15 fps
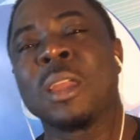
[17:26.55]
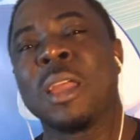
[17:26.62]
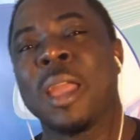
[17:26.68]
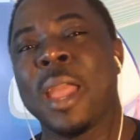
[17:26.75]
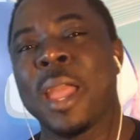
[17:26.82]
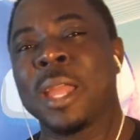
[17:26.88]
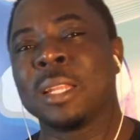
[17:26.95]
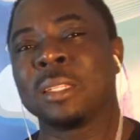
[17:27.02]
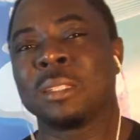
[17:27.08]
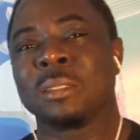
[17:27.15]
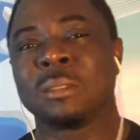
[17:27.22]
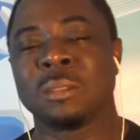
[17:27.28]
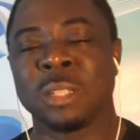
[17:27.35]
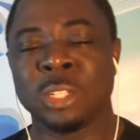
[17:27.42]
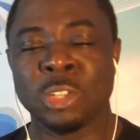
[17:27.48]
And
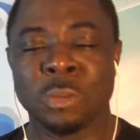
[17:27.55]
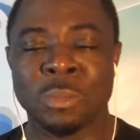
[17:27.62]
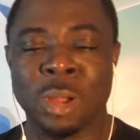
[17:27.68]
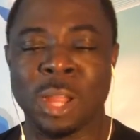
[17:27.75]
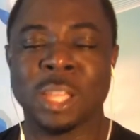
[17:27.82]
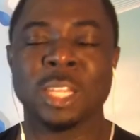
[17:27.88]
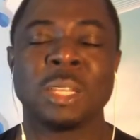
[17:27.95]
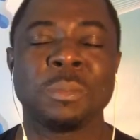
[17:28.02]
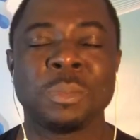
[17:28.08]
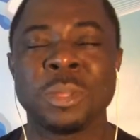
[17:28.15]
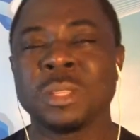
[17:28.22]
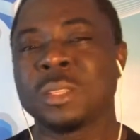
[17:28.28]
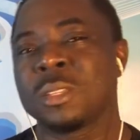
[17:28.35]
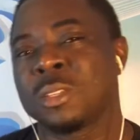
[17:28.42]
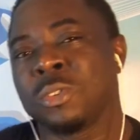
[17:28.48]
in your marketing
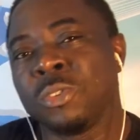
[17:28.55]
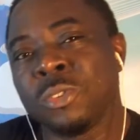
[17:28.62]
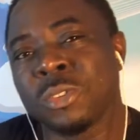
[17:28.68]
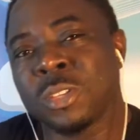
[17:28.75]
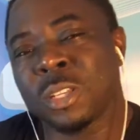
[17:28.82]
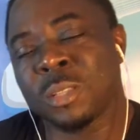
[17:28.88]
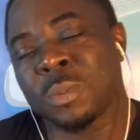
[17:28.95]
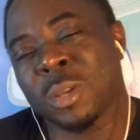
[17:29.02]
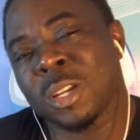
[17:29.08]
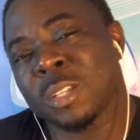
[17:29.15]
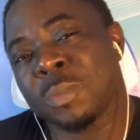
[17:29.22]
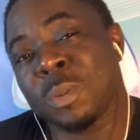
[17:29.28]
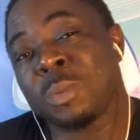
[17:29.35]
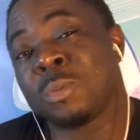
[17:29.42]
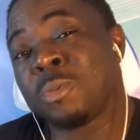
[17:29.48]
pieces, use it, because
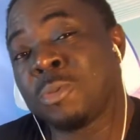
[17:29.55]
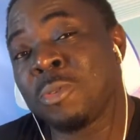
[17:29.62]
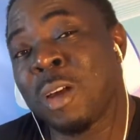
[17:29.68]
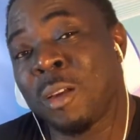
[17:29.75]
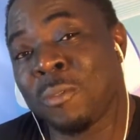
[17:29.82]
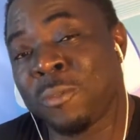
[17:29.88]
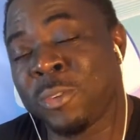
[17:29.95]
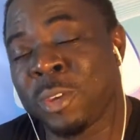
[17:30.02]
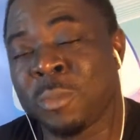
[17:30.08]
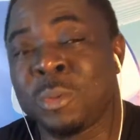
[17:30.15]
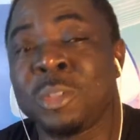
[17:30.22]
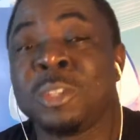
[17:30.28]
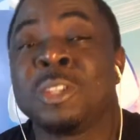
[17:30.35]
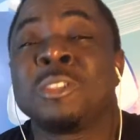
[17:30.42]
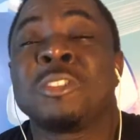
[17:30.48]
people do have fear, but
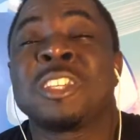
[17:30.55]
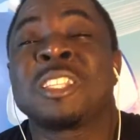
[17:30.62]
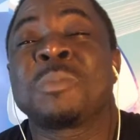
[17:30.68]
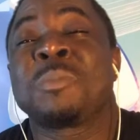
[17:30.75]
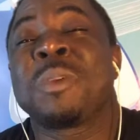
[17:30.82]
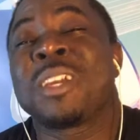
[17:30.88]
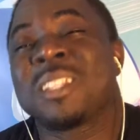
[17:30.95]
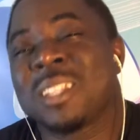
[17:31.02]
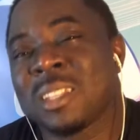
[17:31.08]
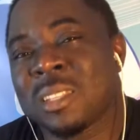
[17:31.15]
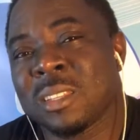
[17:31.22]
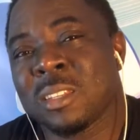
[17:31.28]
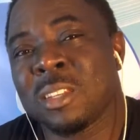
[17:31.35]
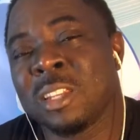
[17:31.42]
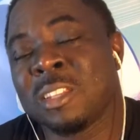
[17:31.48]
you need to express it.
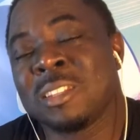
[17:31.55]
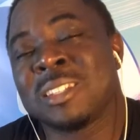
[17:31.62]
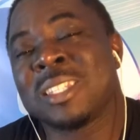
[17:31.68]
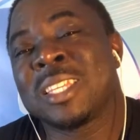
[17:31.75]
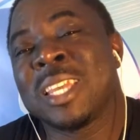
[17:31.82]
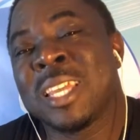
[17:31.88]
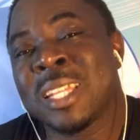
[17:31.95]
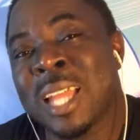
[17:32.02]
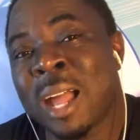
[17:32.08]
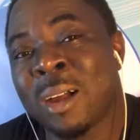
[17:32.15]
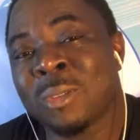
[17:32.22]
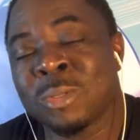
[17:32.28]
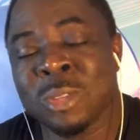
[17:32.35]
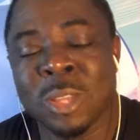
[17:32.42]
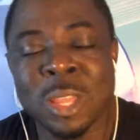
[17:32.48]
You need to say it
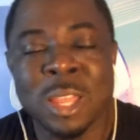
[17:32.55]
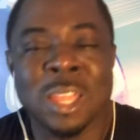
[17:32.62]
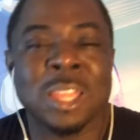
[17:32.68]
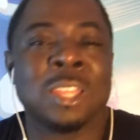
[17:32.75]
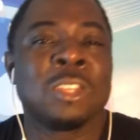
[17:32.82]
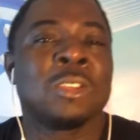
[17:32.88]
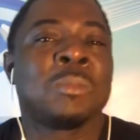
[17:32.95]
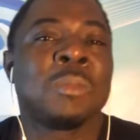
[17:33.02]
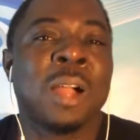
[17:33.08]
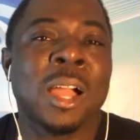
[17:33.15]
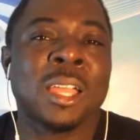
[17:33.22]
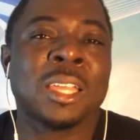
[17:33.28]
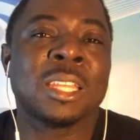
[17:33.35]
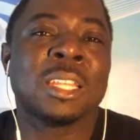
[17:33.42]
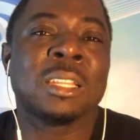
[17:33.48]
out in your
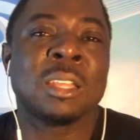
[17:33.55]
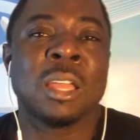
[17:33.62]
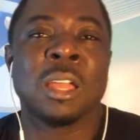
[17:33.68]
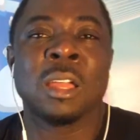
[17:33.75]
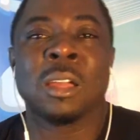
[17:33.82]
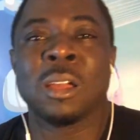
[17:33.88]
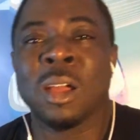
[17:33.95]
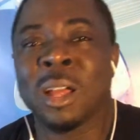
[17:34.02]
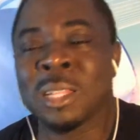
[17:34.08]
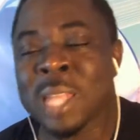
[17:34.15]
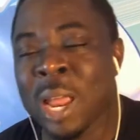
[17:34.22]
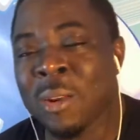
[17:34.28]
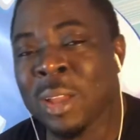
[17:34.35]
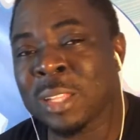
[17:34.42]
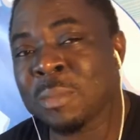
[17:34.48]
marketing, uh,
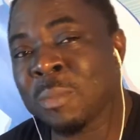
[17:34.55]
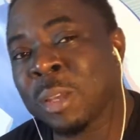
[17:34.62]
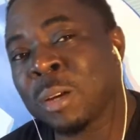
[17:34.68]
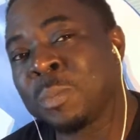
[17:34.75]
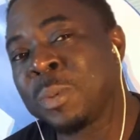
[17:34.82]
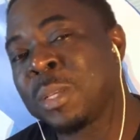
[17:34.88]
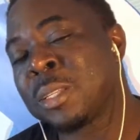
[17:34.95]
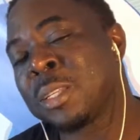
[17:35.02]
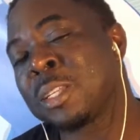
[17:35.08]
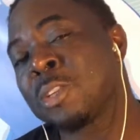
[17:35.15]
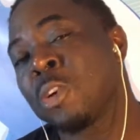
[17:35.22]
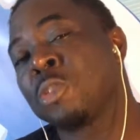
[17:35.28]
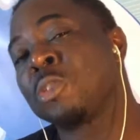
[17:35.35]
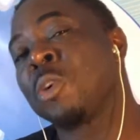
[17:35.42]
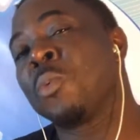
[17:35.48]
direct mail pieces,
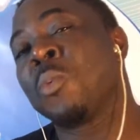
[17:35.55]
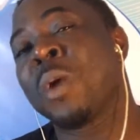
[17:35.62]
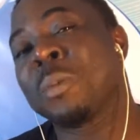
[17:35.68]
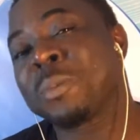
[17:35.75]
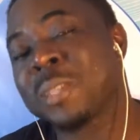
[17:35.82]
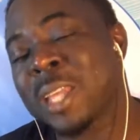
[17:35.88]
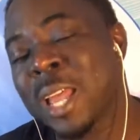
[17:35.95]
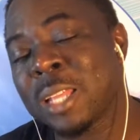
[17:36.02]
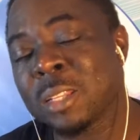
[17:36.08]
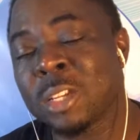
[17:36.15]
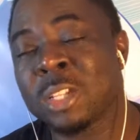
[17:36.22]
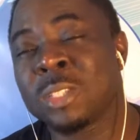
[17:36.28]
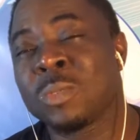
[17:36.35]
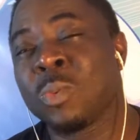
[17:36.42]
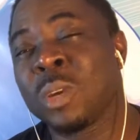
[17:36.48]
on your website,
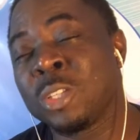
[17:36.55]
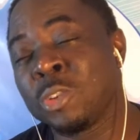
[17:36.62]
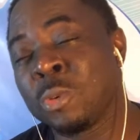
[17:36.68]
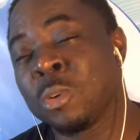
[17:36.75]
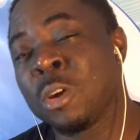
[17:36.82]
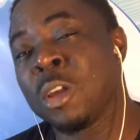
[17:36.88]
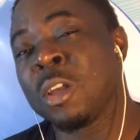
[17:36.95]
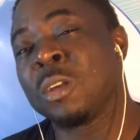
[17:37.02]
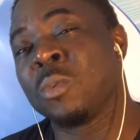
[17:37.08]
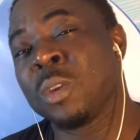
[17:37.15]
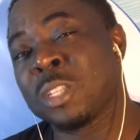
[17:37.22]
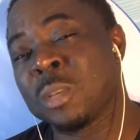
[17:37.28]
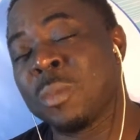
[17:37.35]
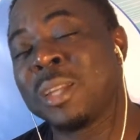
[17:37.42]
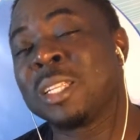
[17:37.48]
because when you, when
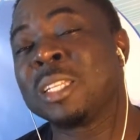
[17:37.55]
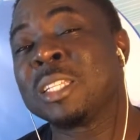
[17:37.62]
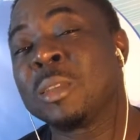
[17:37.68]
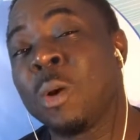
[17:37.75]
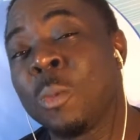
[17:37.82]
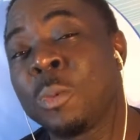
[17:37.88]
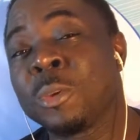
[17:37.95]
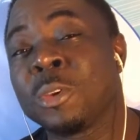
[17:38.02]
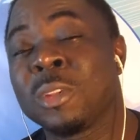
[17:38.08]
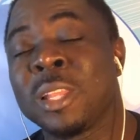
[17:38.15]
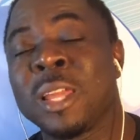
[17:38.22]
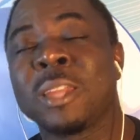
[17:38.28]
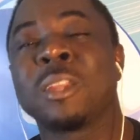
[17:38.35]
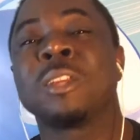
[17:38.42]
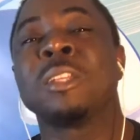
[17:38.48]
somebody opens your
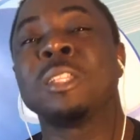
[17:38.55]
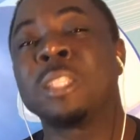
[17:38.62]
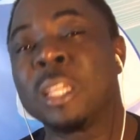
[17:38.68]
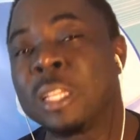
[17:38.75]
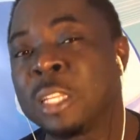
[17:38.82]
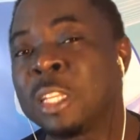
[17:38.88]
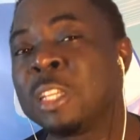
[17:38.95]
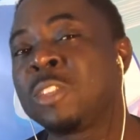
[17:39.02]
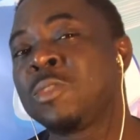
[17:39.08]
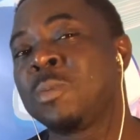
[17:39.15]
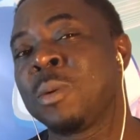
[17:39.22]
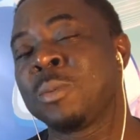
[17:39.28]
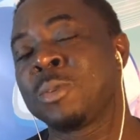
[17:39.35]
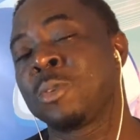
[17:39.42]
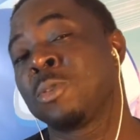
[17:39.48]
letter, they need to
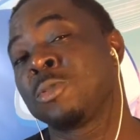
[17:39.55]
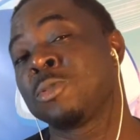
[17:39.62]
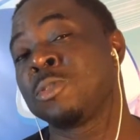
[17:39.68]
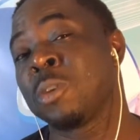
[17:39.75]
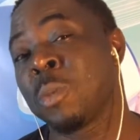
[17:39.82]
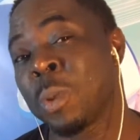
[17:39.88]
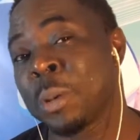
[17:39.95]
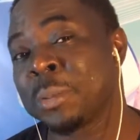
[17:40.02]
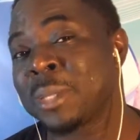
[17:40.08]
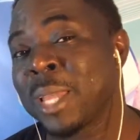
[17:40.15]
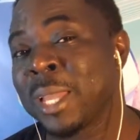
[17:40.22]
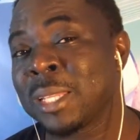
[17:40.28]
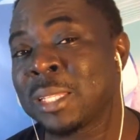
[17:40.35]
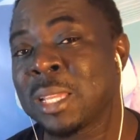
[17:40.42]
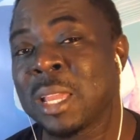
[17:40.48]
be able to go to your
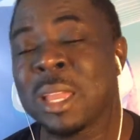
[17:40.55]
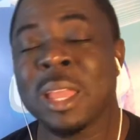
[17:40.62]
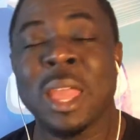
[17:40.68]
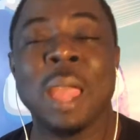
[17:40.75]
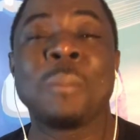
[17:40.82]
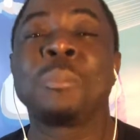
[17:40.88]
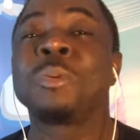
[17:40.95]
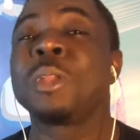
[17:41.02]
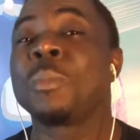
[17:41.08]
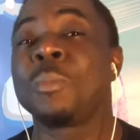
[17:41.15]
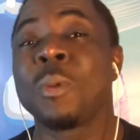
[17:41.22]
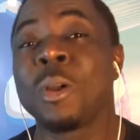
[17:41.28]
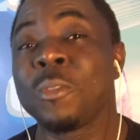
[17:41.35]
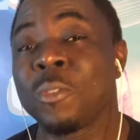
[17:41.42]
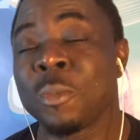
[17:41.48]
website and pull up
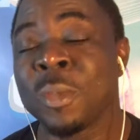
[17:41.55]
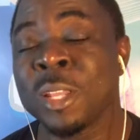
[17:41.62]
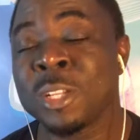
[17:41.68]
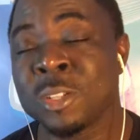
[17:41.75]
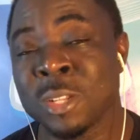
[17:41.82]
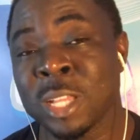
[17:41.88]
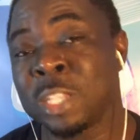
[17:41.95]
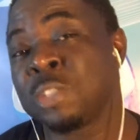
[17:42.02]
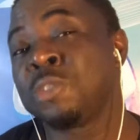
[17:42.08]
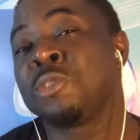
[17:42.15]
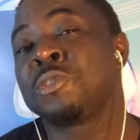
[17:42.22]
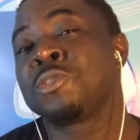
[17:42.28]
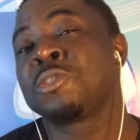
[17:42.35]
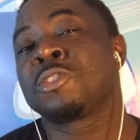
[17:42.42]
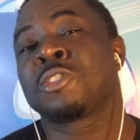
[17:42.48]
more information and
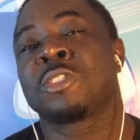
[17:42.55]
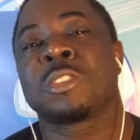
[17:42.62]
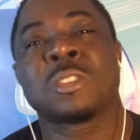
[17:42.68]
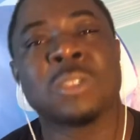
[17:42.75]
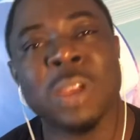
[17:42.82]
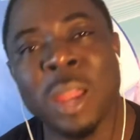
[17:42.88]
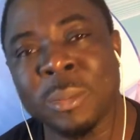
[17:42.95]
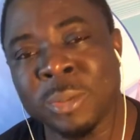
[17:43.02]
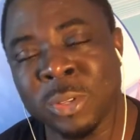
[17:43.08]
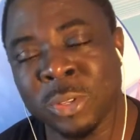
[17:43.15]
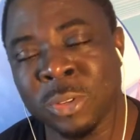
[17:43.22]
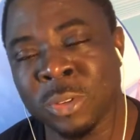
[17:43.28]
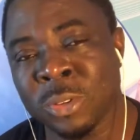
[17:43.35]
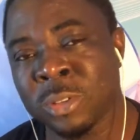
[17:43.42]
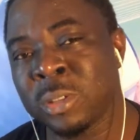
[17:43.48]
choose to subscribe to
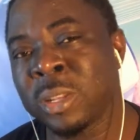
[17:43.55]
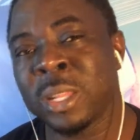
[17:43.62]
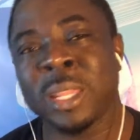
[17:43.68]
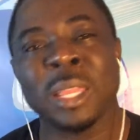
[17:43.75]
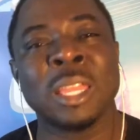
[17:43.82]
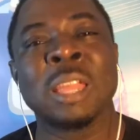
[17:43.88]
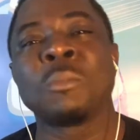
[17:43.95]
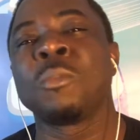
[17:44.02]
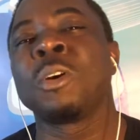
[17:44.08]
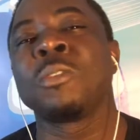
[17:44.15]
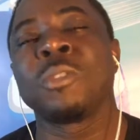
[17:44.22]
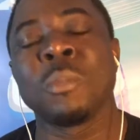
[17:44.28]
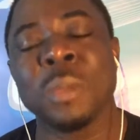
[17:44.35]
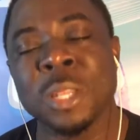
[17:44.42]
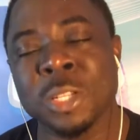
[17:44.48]
you so they can get more
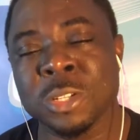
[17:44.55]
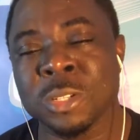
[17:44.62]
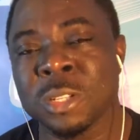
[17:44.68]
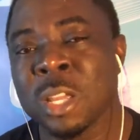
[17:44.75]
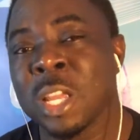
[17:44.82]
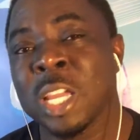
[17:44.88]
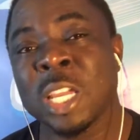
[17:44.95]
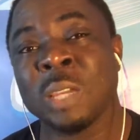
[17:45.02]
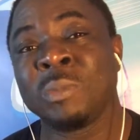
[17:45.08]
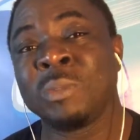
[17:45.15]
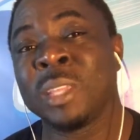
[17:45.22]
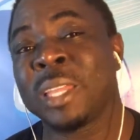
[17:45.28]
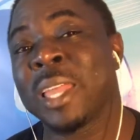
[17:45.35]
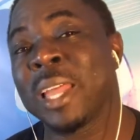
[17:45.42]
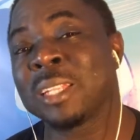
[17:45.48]
information. If
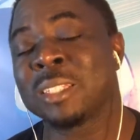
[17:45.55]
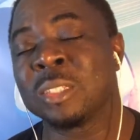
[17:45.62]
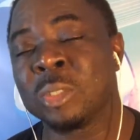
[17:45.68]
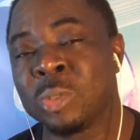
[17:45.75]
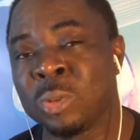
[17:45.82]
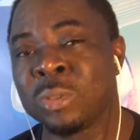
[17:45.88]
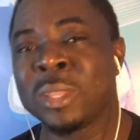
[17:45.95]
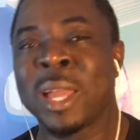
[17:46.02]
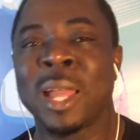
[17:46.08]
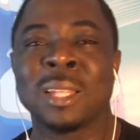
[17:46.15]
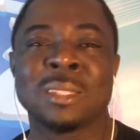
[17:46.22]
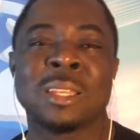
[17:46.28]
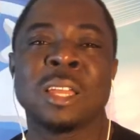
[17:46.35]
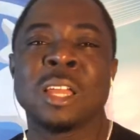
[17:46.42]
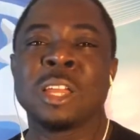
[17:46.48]
they can't do
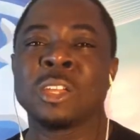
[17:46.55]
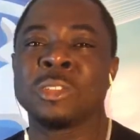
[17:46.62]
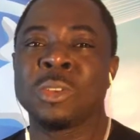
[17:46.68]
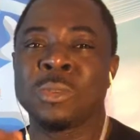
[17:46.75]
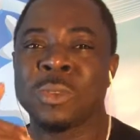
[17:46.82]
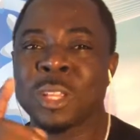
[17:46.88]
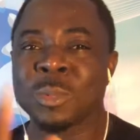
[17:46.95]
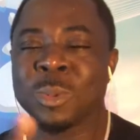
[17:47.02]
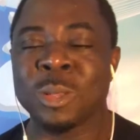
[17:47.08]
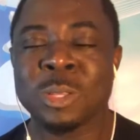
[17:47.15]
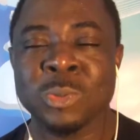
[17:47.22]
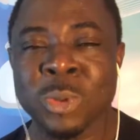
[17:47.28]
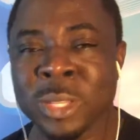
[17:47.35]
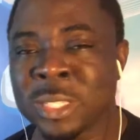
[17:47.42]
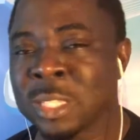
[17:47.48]
that, your response
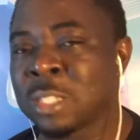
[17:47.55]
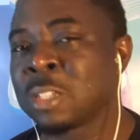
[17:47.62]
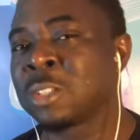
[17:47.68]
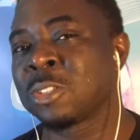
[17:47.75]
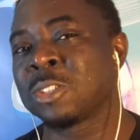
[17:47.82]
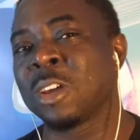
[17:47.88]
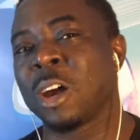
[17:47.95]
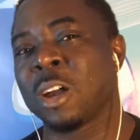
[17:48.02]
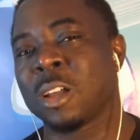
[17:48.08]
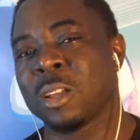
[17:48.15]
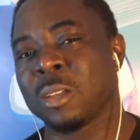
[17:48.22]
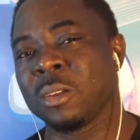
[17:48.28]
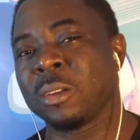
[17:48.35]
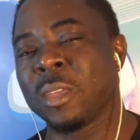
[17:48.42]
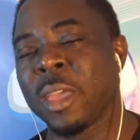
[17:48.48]
rate is going to suck,
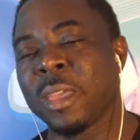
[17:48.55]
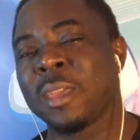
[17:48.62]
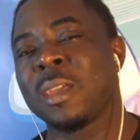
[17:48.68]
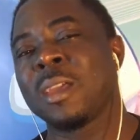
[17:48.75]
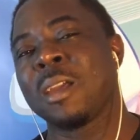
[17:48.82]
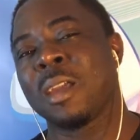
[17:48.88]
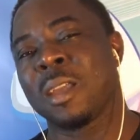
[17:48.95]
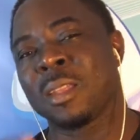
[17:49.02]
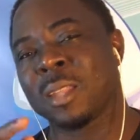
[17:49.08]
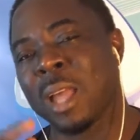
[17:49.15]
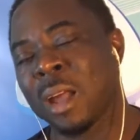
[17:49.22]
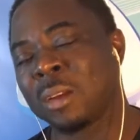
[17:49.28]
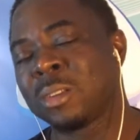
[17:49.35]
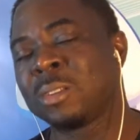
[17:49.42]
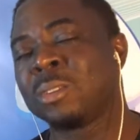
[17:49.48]
okay? And
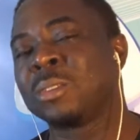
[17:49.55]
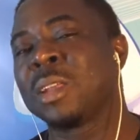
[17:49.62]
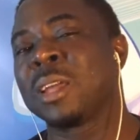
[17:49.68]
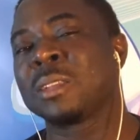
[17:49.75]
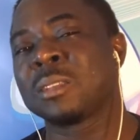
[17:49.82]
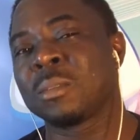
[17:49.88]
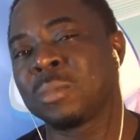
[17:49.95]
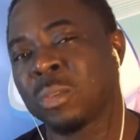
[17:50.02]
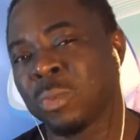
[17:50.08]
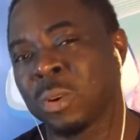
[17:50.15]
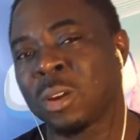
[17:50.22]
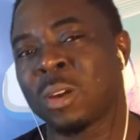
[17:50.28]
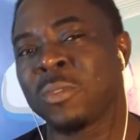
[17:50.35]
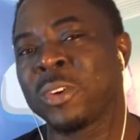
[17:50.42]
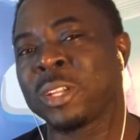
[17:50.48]
how to do that is something we'll
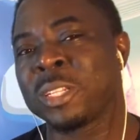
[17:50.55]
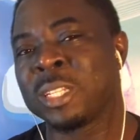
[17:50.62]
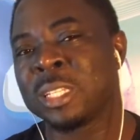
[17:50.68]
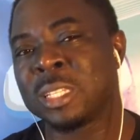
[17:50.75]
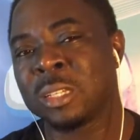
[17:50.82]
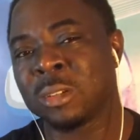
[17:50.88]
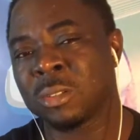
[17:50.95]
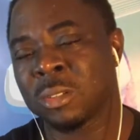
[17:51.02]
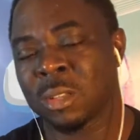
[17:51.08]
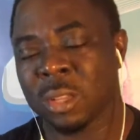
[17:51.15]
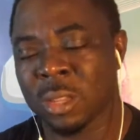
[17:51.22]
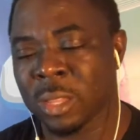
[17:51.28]
cover in details.